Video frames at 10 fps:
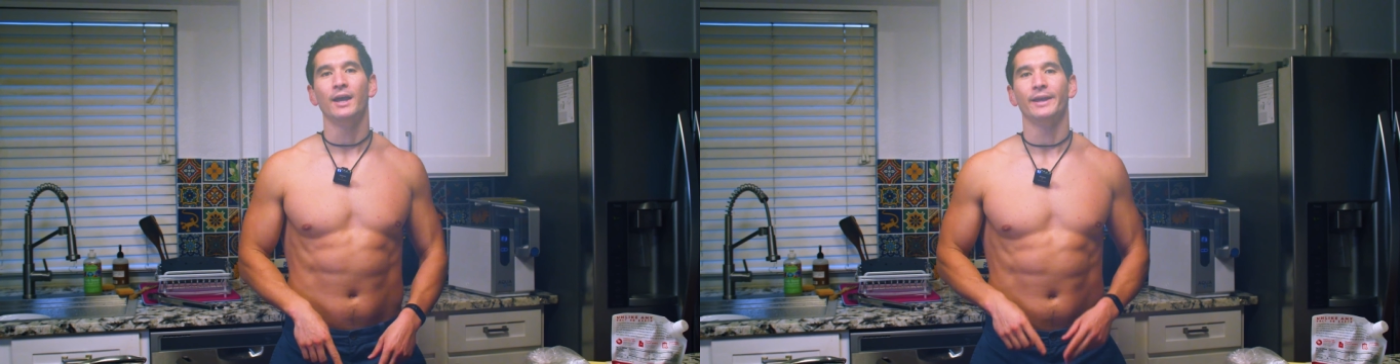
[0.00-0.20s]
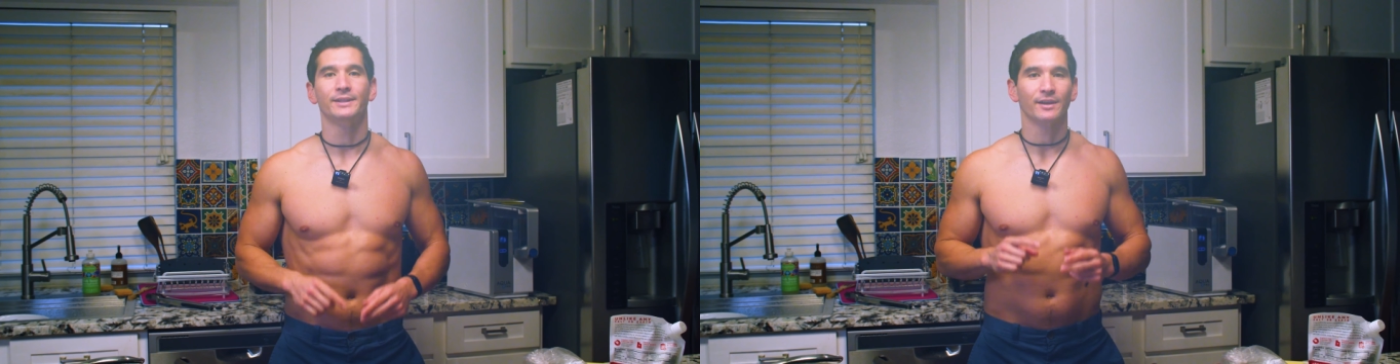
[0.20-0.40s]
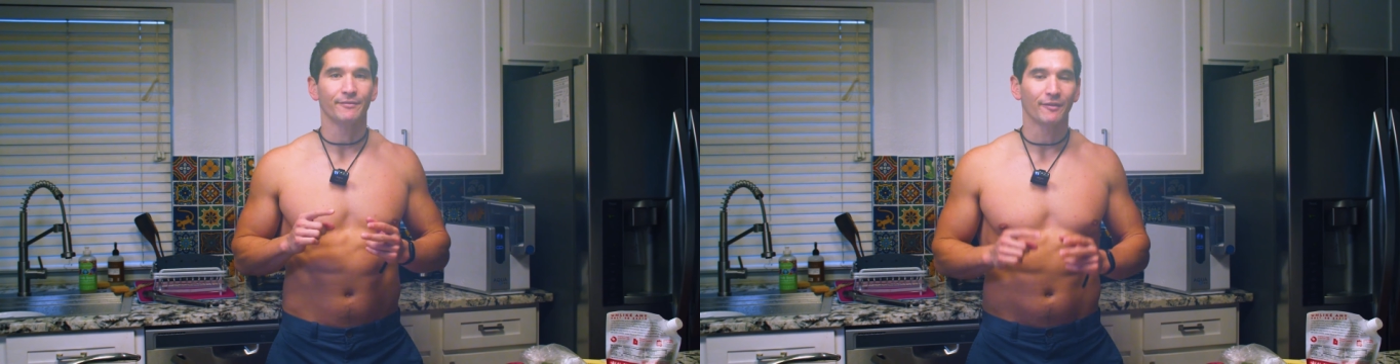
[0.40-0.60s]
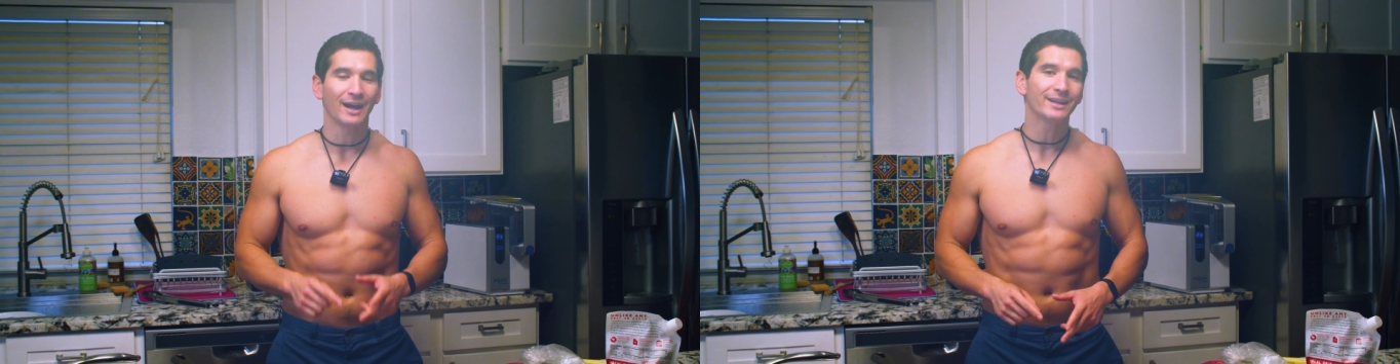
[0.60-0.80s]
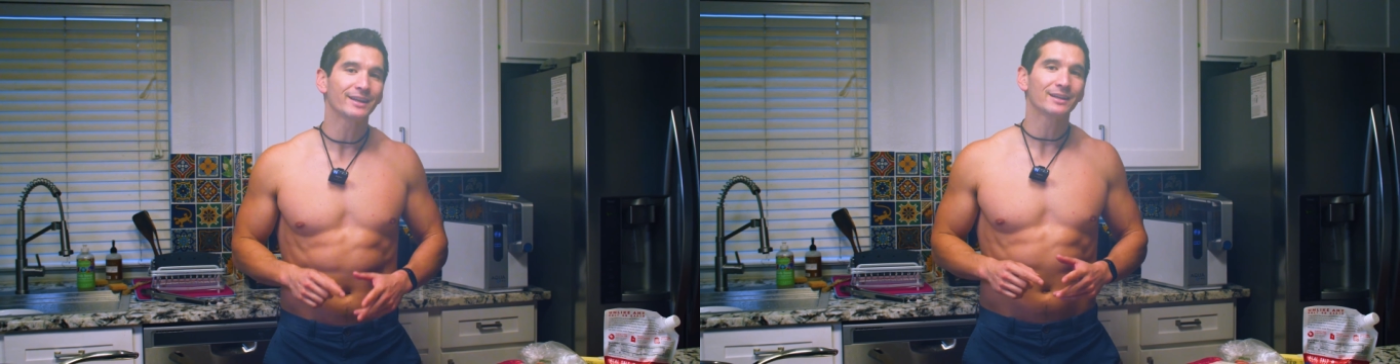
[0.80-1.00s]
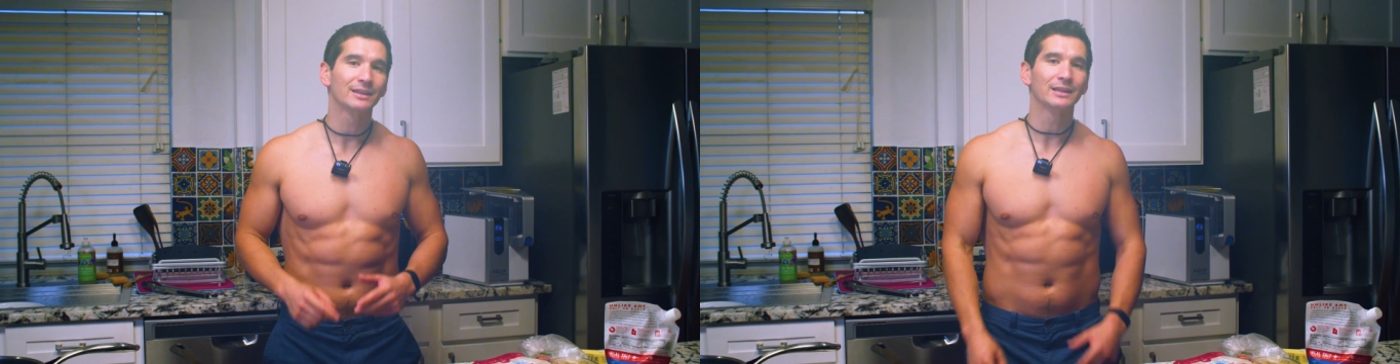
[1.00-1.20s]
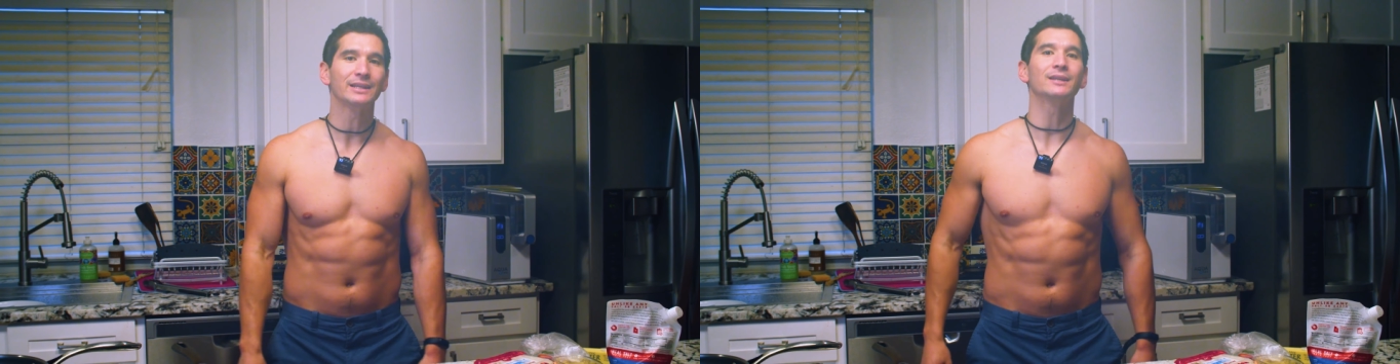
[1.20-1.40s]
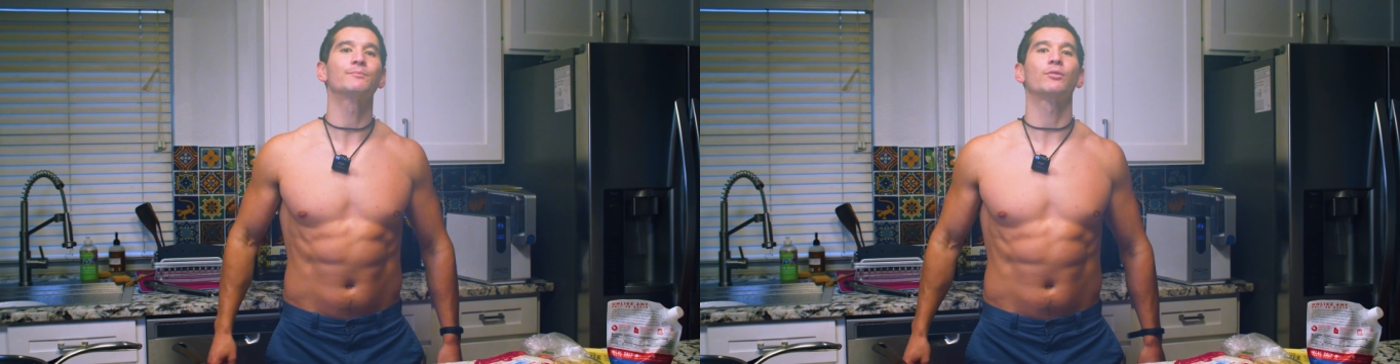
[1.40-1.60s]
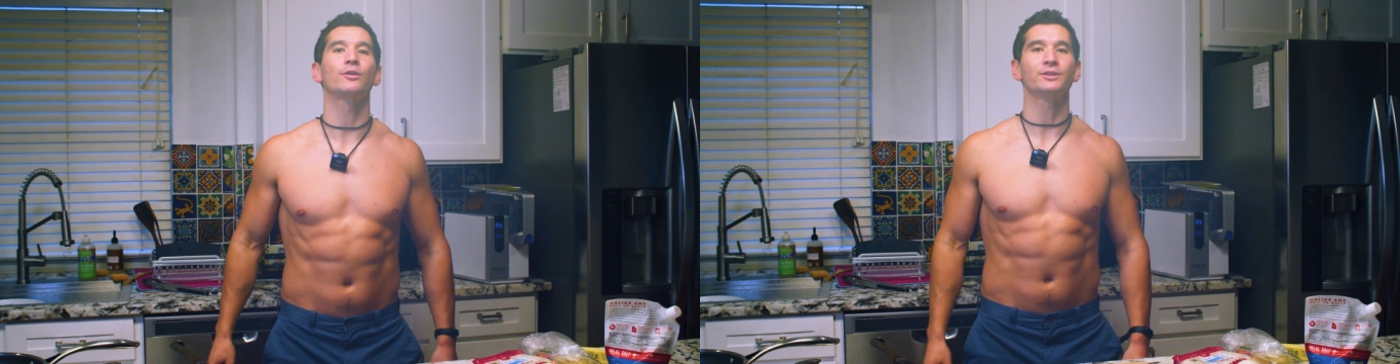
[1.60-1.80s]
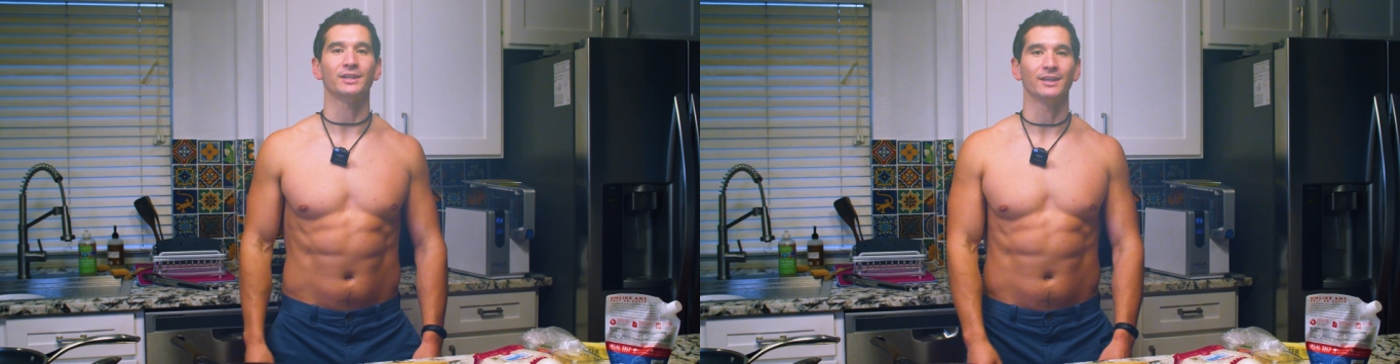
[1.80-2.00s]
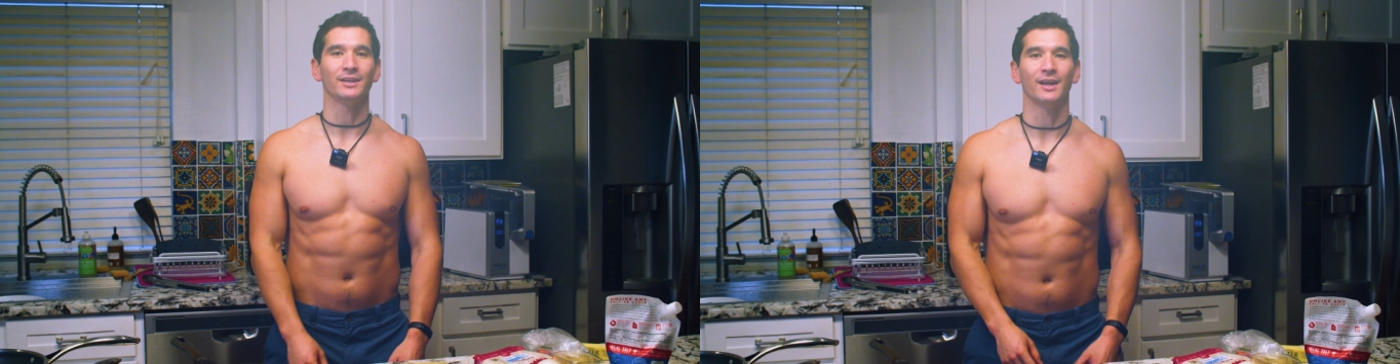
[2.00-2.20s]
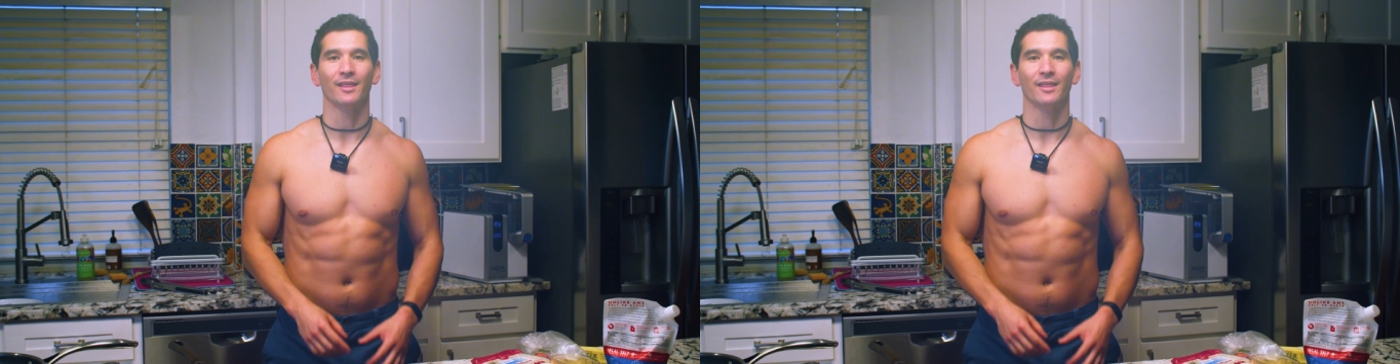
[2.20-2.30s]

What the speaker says: is finding lean protein